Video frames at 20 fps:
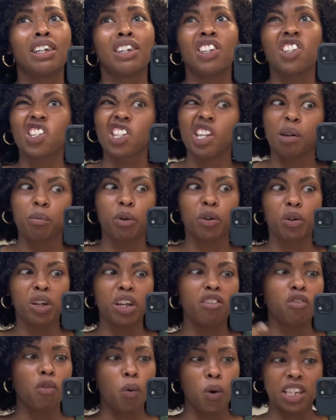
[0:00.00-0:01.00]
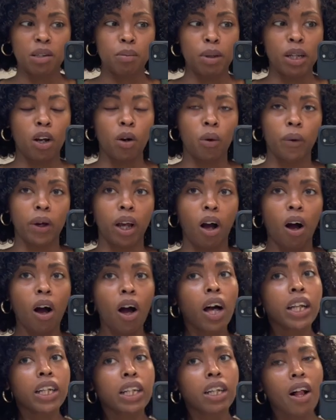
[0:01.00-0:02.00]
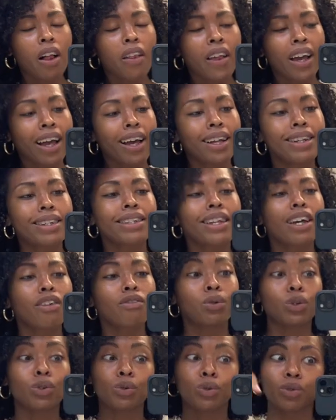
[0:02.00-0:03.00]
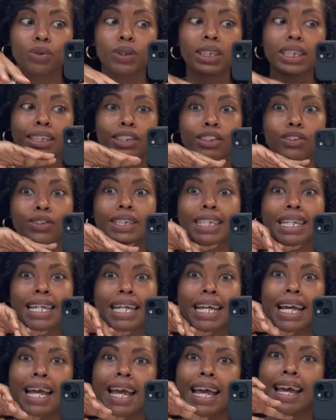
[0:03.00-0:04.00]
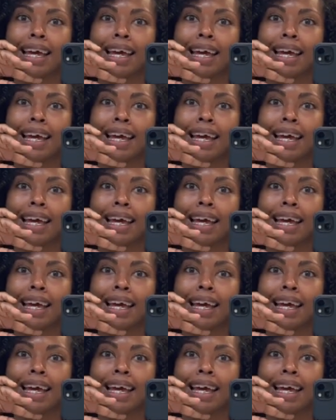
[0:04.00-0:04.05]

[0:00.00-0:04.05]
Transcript: summary of what's been going on and all that kind of stuff, which was really interesting.